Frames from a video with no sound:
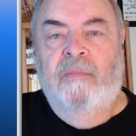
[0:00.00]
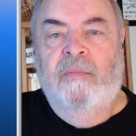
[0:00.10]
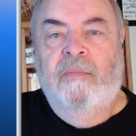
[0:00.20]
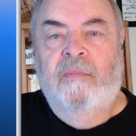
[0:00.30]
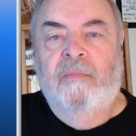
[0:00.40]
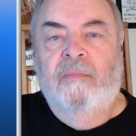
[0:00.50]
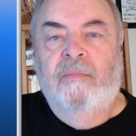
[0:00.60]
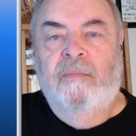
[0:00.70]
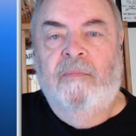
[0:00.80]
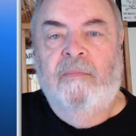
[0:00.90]

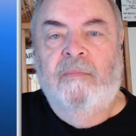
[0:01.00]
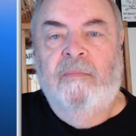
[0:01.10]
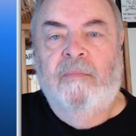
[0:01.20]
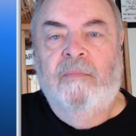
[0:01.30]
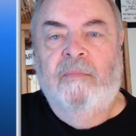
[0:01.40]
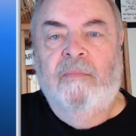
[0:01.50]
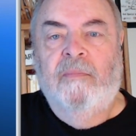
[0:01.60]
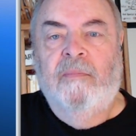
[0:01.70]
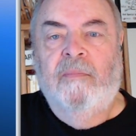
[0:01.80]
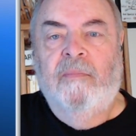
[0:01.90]

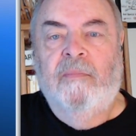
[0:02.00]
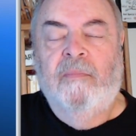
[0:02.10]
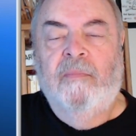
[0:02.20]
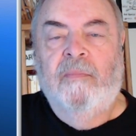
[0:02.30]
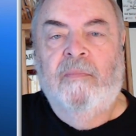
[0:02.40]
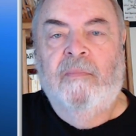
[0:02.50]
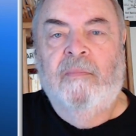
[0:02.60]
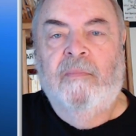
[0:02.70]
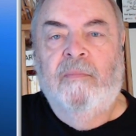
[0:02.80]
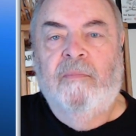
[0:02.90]

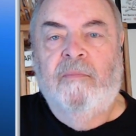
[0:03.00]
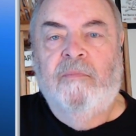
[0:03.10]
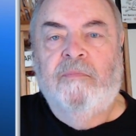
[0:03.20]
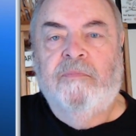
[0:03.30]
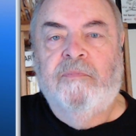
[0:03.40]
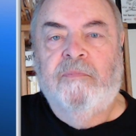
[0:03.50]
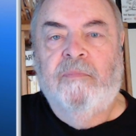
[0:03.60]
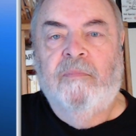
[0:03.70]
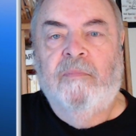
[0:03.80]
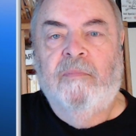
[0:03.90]

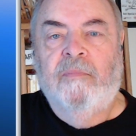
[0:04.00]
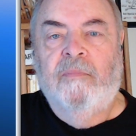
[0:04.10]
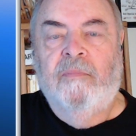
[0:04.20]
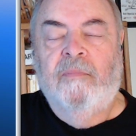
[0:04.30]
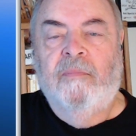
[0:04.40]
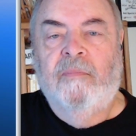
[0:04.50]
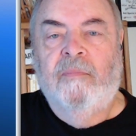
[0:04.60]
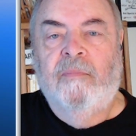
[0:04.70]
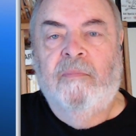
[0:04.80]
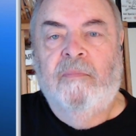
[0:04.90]

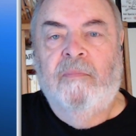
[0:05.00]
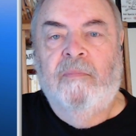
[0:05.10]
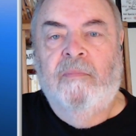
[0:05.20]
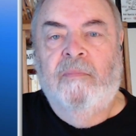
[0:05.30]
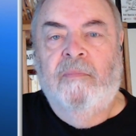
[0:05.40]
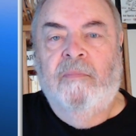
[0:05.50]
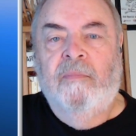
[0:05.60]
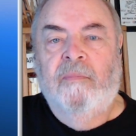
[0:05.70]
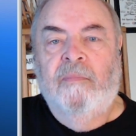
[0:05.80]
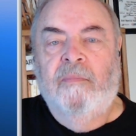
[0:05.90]

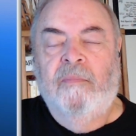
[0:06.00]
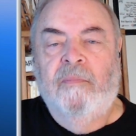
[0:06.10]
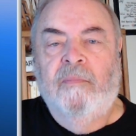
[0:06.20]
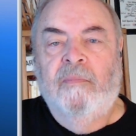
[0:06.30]
(not speaking)